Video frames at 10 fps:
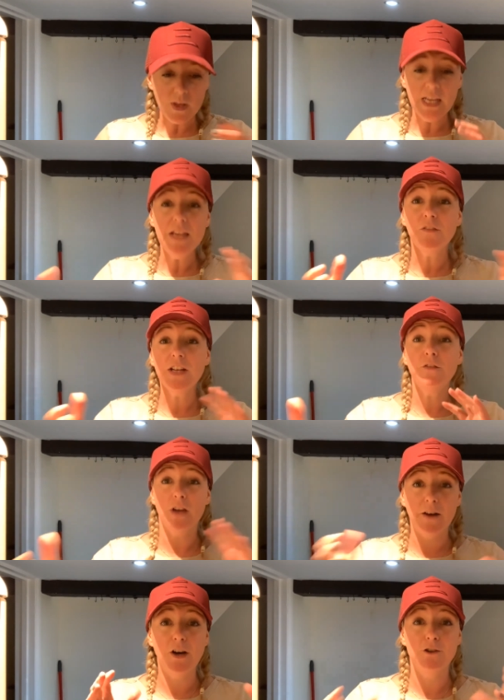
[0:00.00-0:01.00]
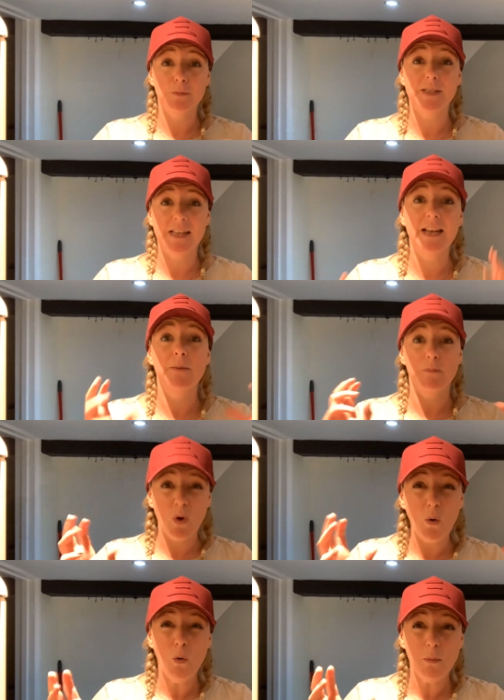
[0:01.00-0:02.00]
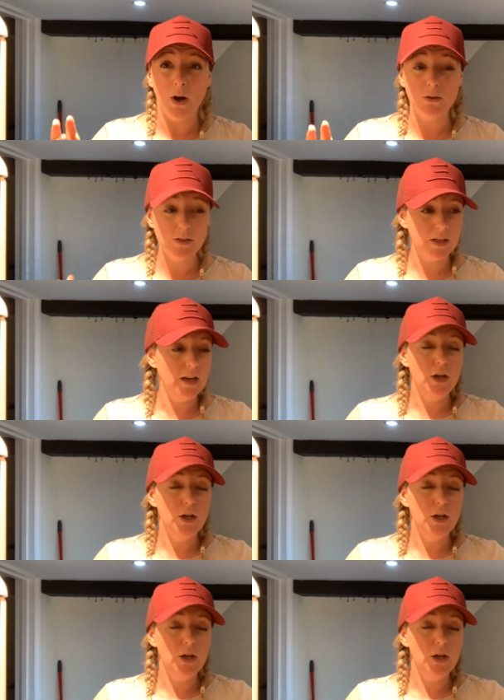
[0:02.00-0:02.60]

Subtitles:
even if you have 100% almost,